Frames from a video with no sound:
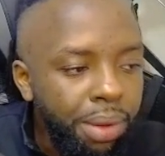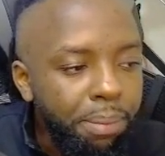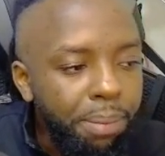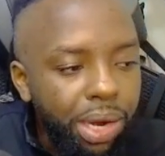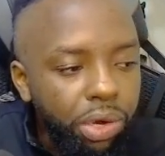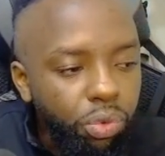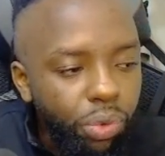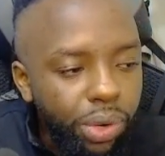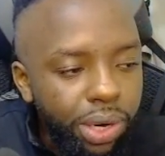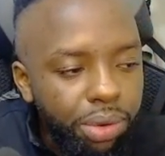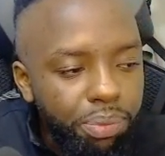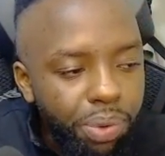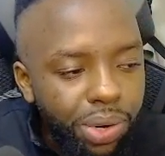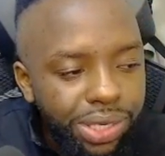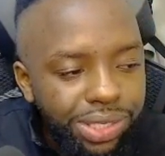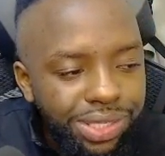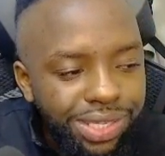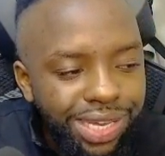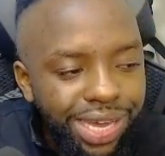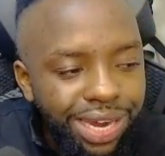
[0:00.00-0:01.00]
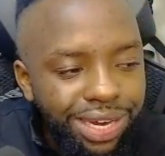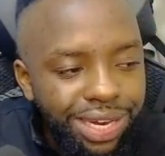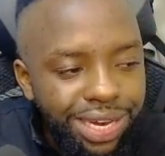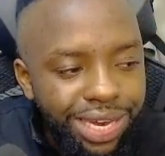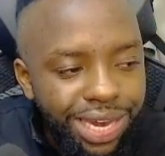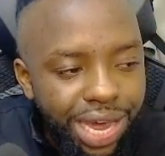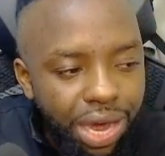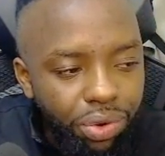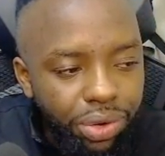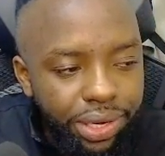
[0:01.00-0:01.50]
But when price got
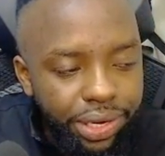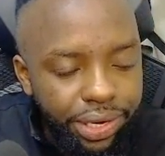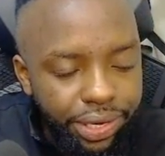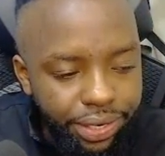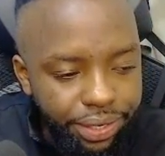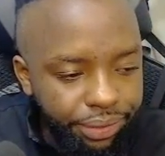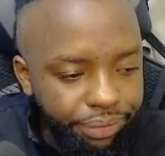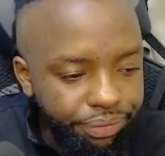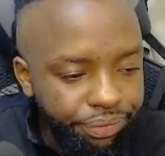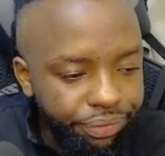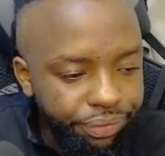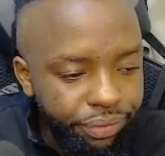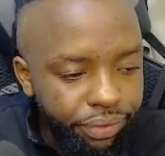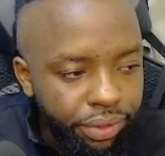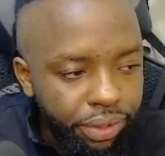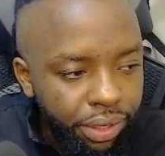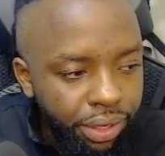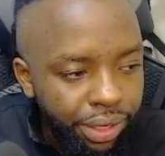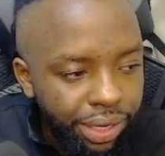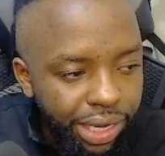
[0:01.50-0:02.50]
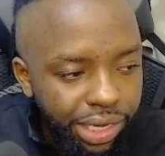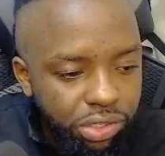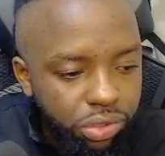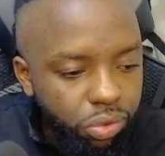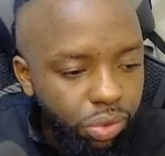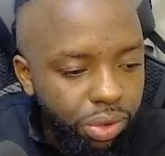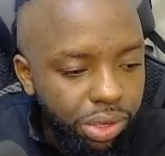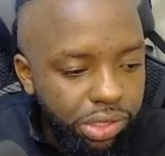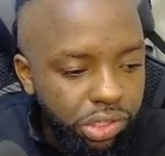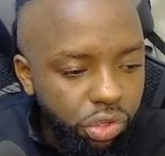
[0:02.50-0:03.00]
down here next
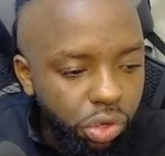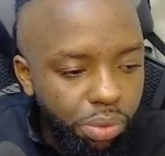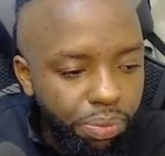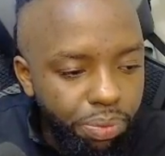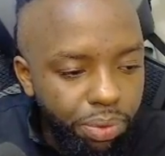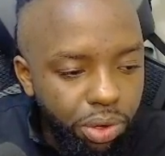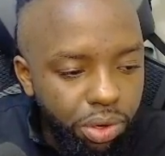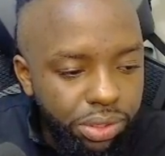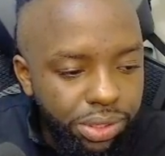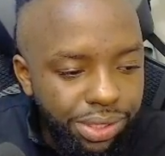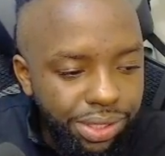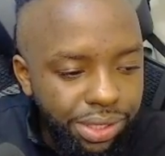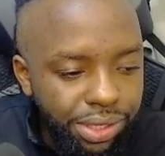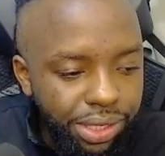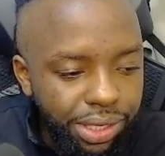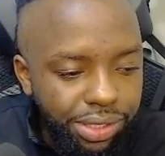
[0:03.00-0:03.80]
to our stop loss,